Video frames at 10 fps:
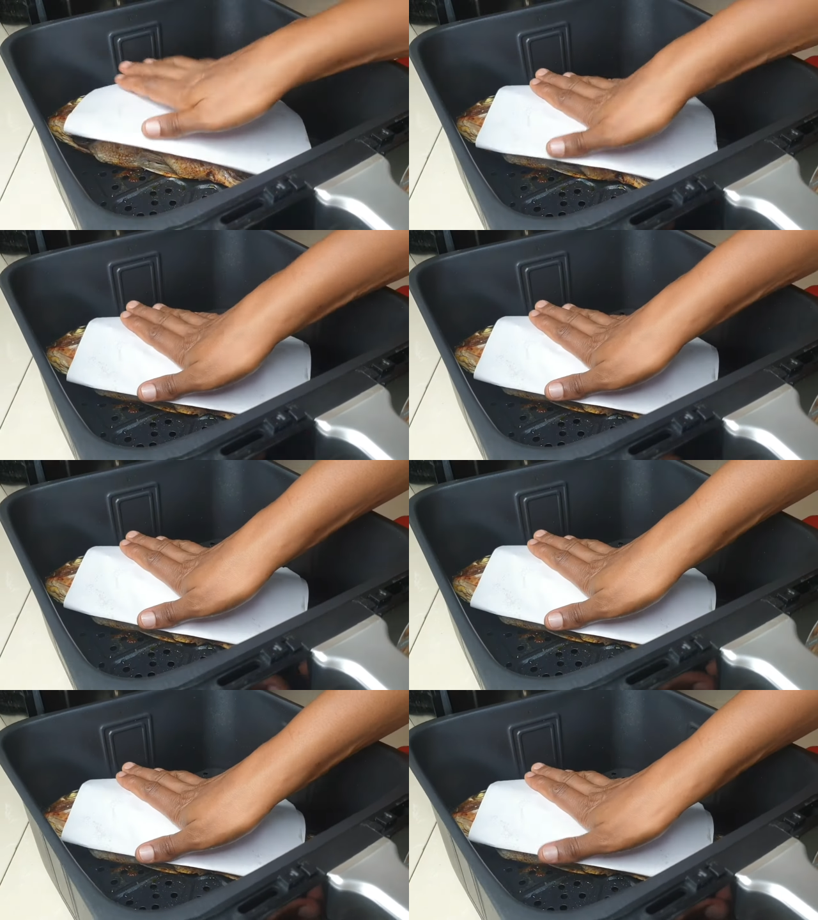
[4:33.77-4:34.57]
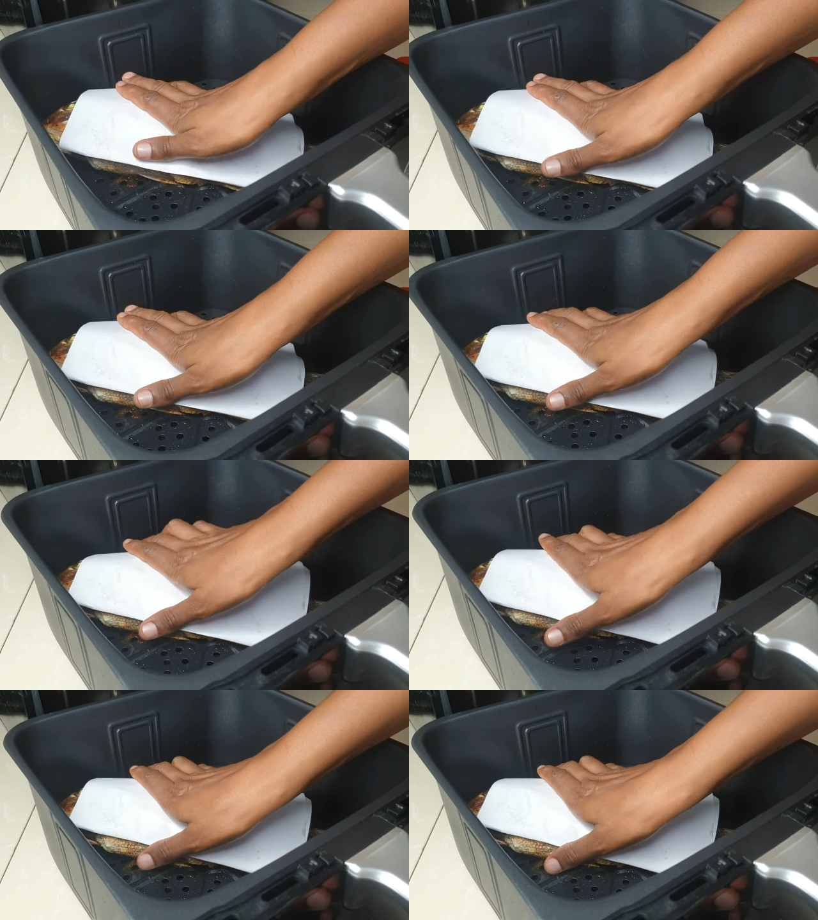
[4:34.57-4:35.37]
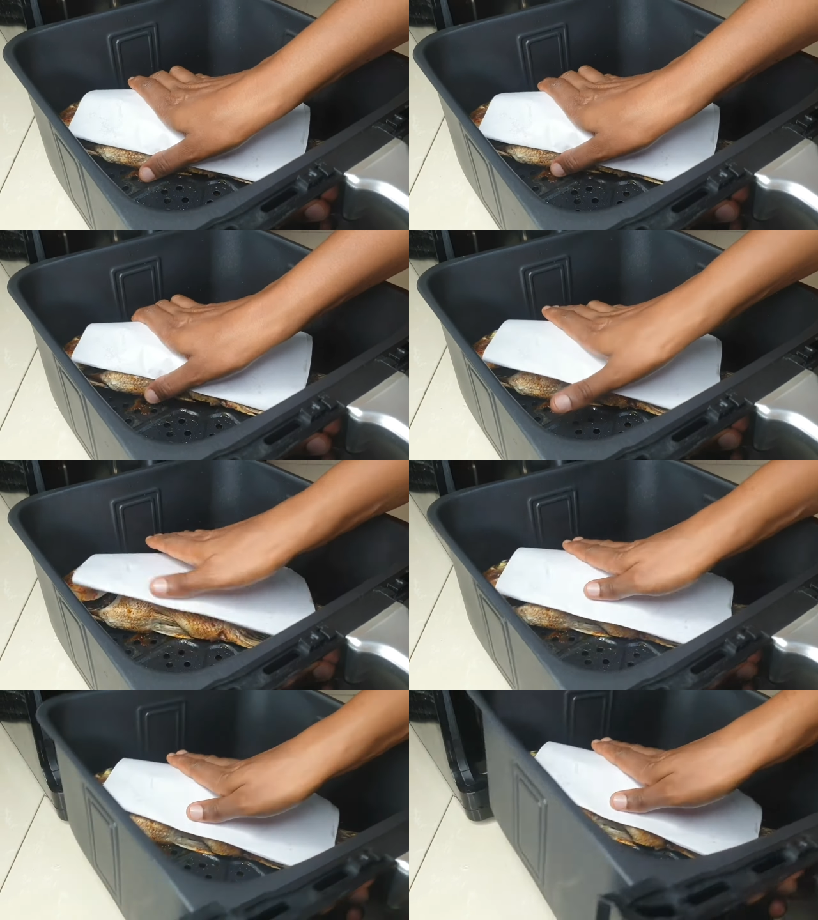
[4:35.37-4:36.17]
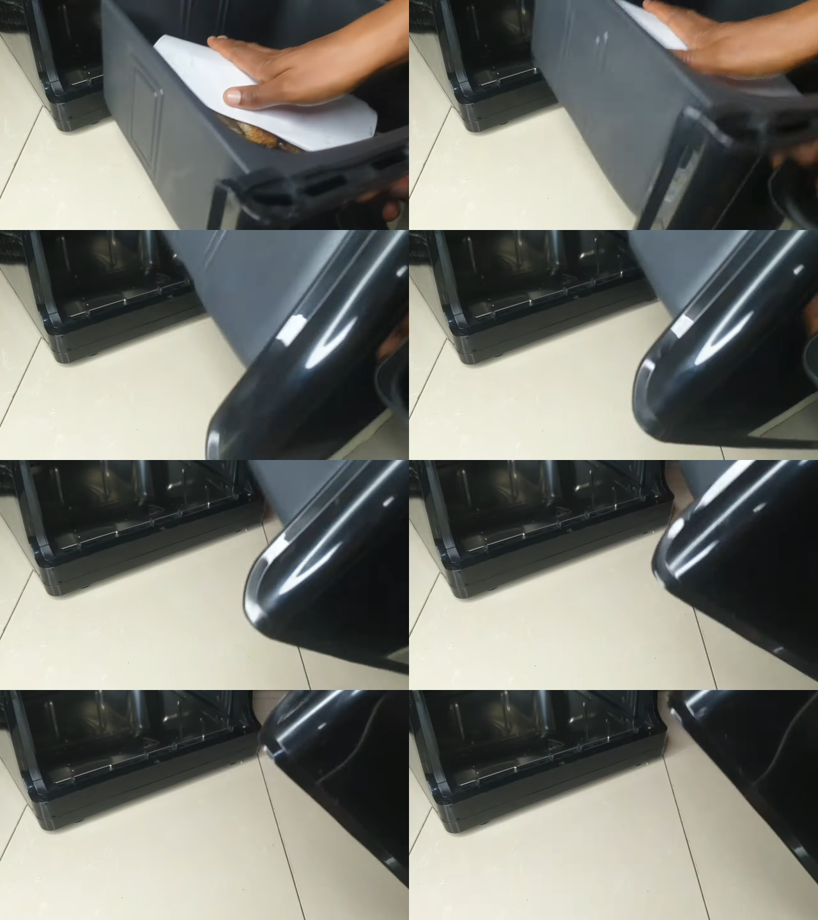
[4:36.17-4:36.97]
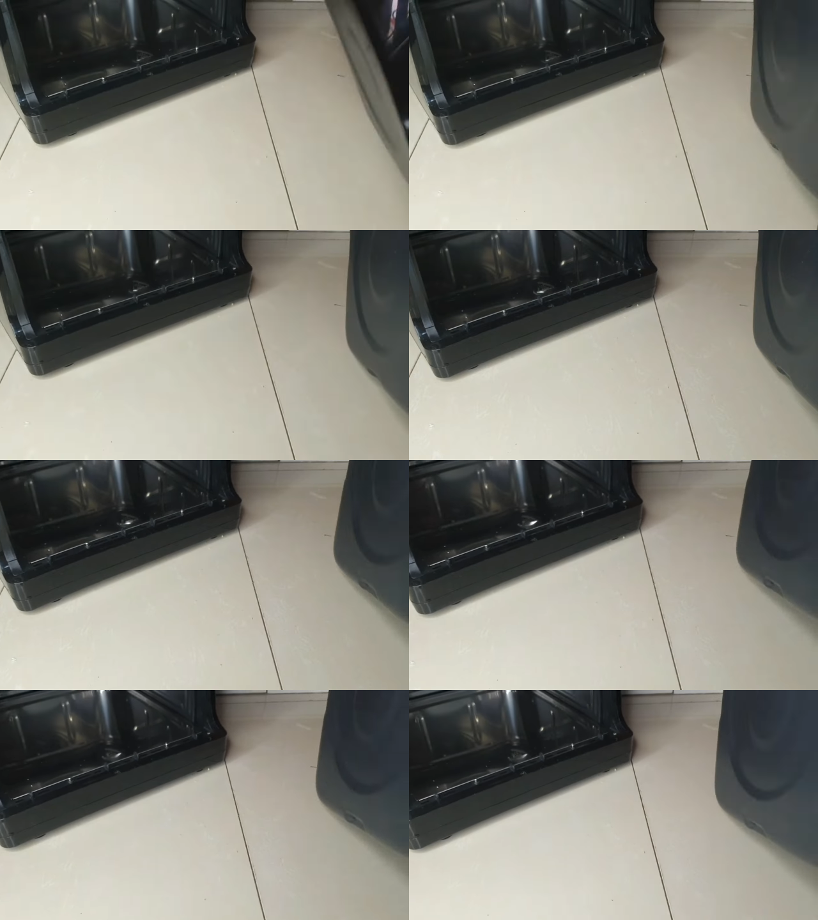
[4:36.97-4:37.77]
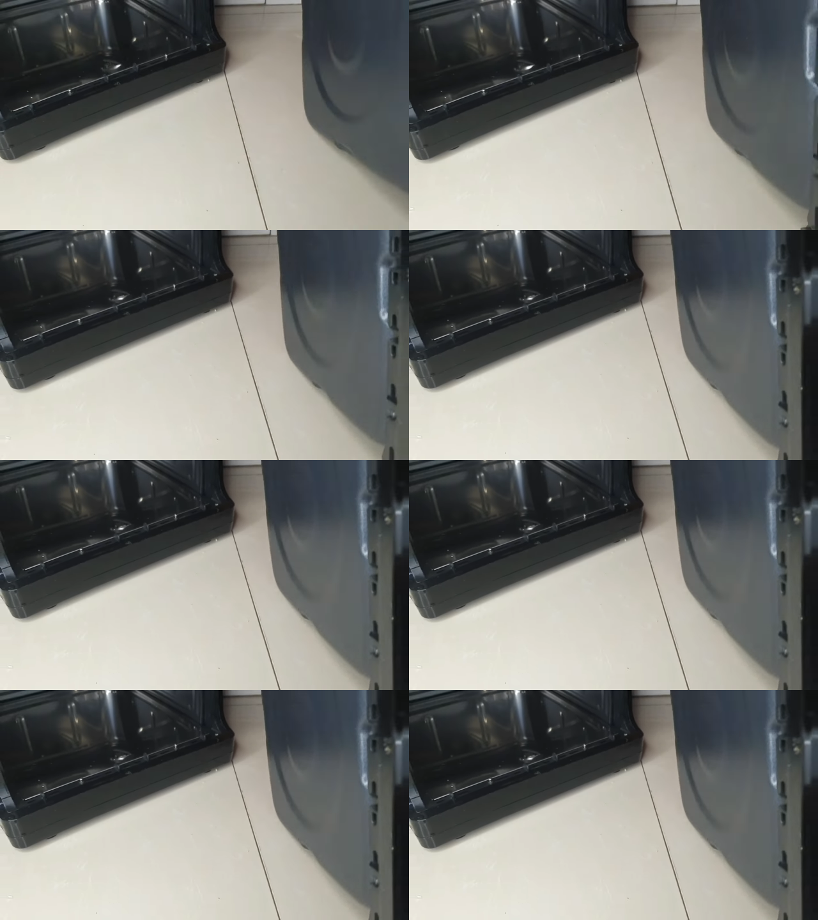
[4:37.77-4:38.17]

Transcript: [unreadable: no face in view]